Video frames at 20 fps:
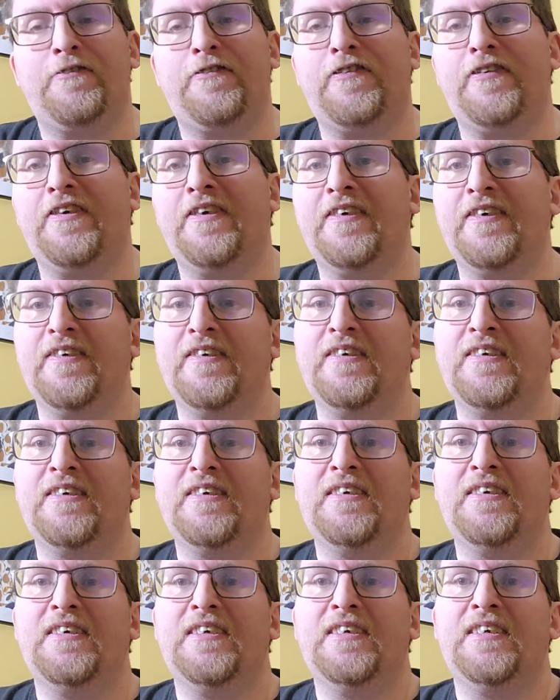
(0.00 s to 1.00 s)
of
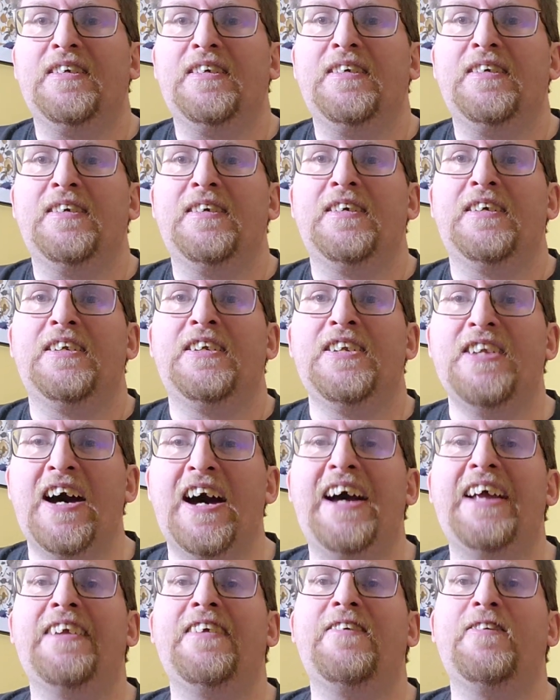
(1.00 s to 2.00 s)

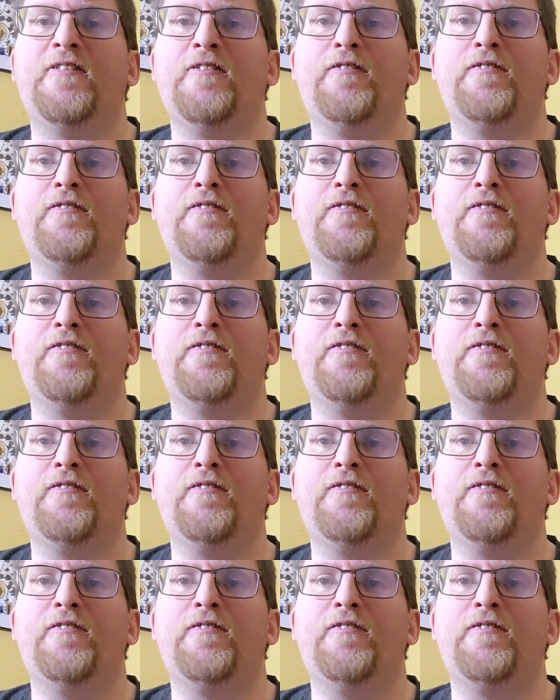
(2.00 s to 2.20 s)
not